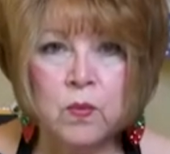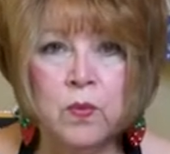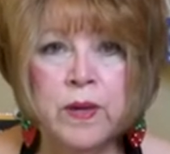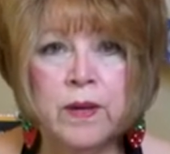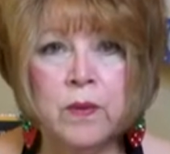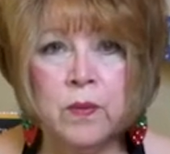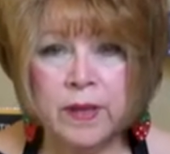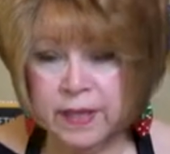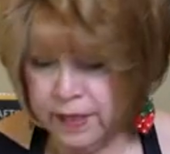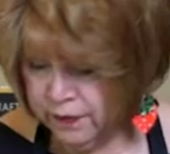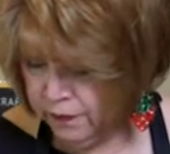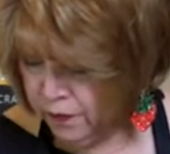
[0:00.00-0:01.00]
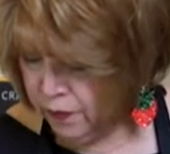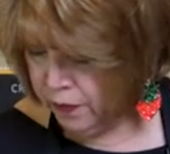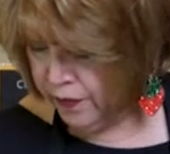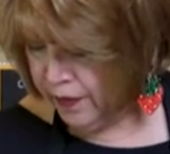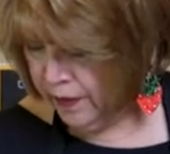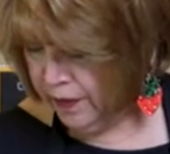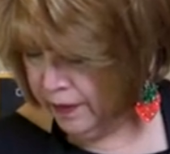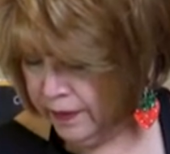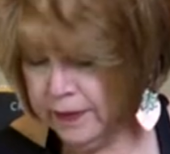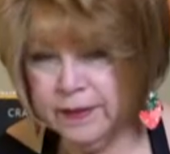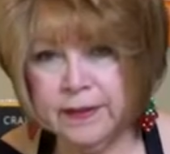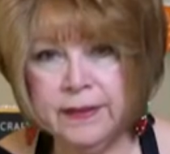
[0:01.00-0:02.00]
we're ready for the
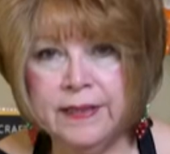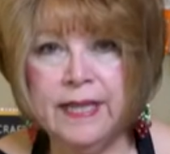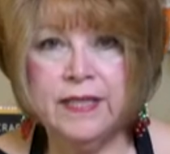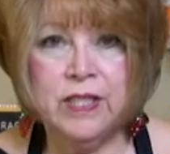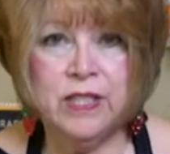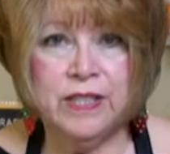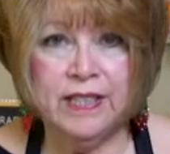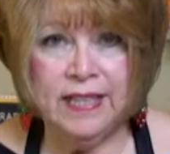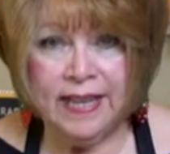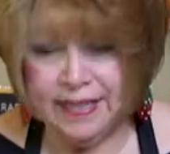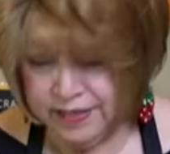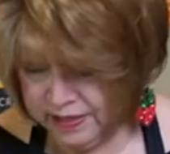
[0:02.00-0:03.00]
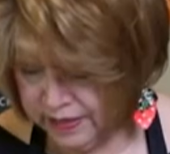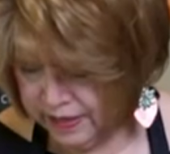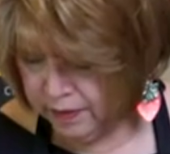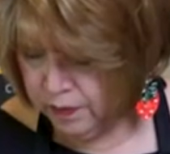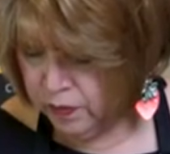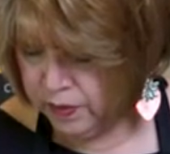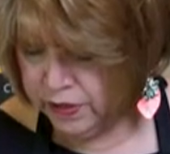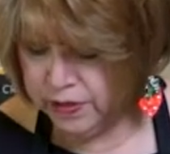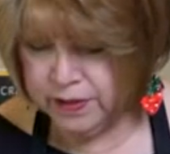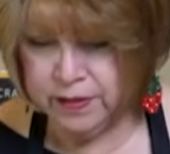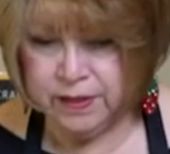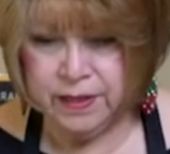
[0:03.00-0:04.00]
next to the last step,
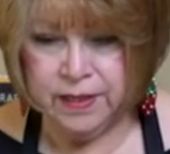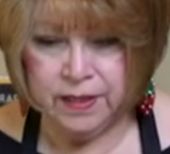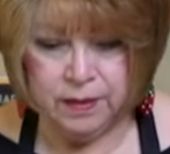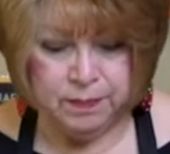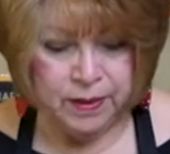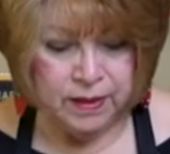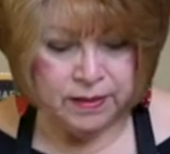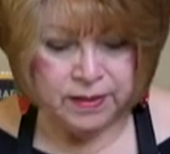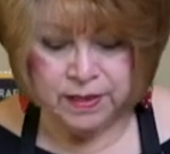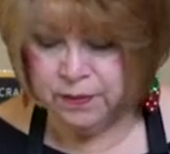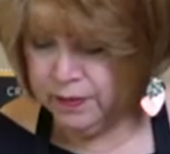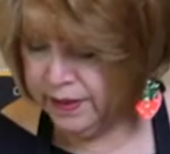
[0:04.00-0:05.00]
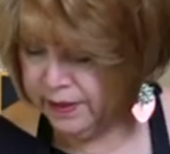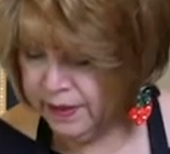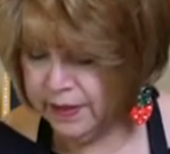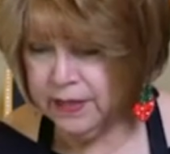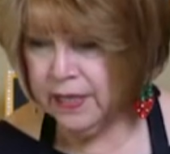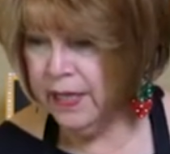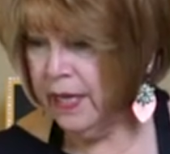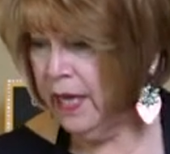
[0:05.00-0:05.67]
which is the epoxy resin.